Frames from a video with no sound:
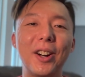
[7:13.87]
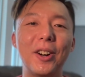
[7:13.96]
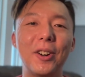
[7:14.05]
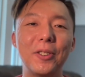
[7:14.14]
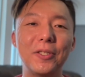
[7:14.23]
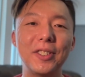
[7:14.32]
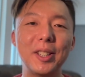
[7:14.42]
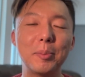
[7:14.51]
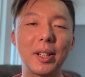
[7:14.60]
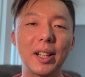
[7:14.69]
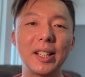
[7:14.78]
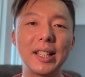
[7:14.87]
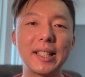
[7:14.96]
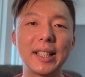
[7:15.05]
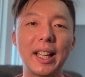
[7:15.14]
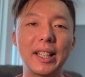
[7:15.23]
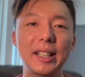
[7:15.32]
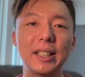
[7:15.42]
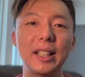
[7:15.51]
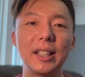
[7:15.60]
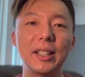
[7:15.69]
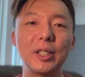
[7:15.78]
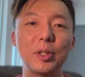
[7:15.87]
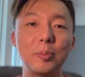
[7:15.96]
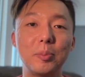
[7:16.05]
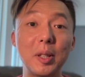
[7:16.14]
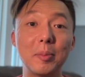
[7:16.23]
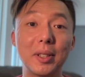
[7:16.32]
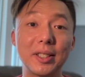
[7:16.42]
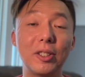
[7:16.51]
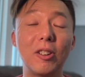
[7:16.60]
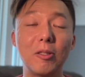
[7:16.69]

of the Pagani Design Speedmaster